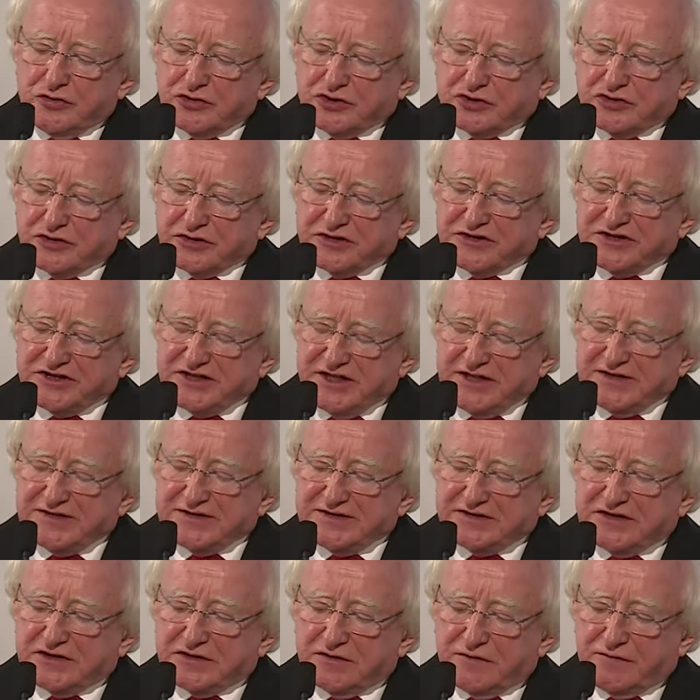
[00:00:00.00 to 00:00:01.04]

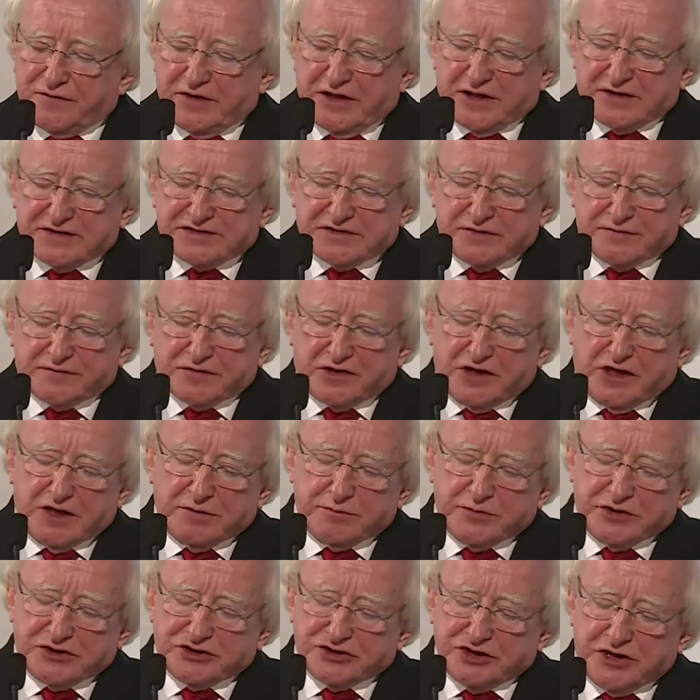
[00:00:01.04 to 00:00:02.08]
uncontested effects of
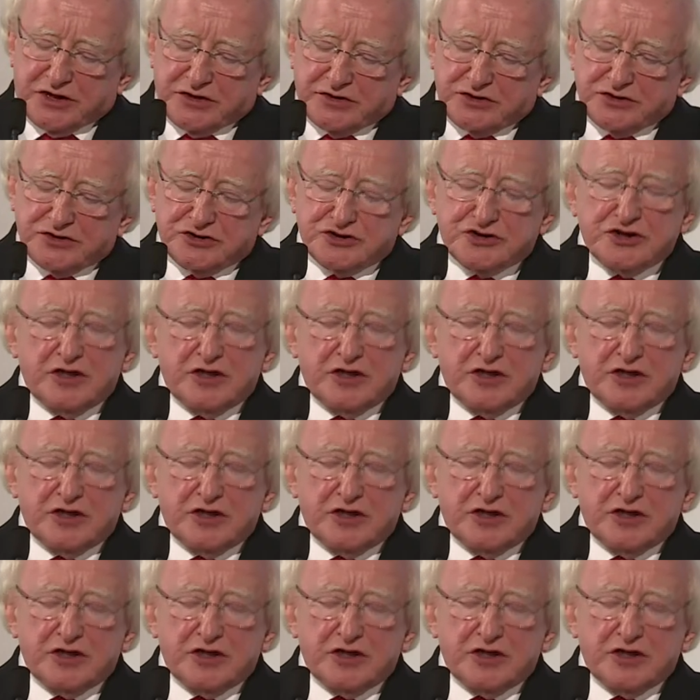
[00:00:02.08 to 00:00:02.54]
climate change.